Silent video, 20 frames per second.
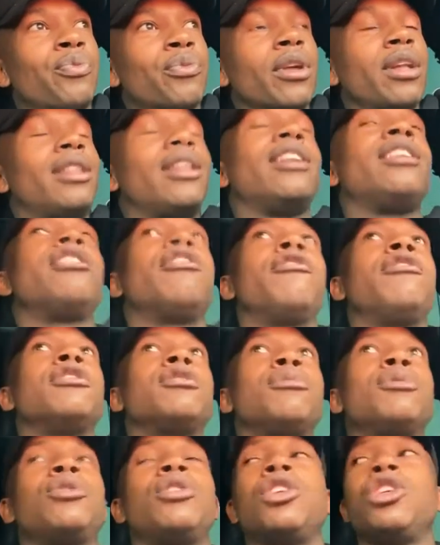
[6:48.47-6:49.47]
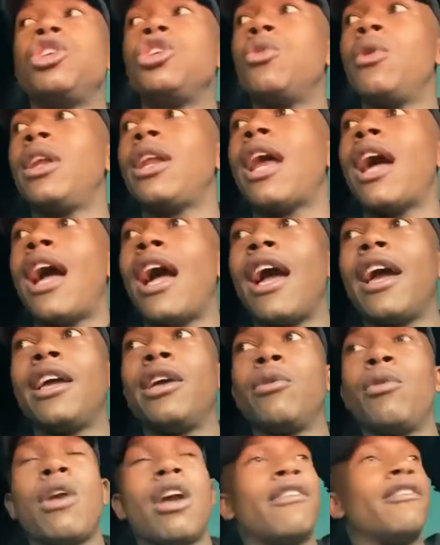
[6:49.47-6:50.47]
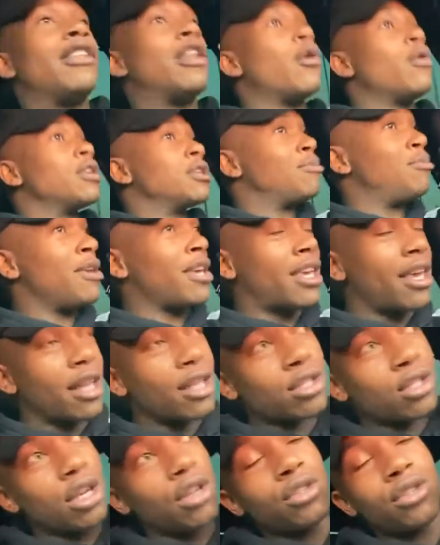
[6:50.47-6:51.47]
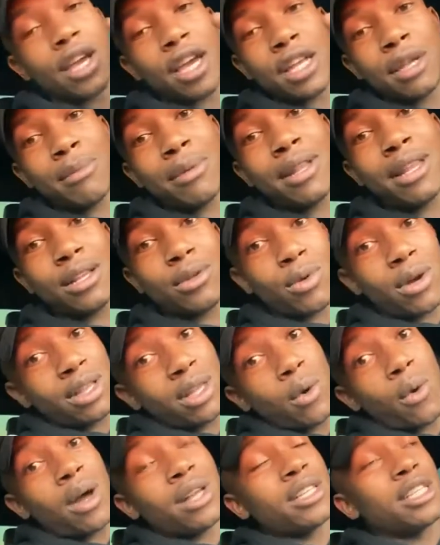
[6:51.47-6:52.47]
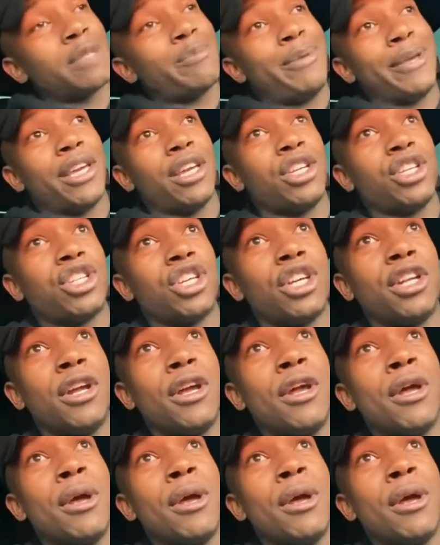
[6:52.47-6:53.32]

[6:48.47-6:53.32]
the difference between you and I, whoever that was speaking, sorry to anybody that wasn't speaking shit,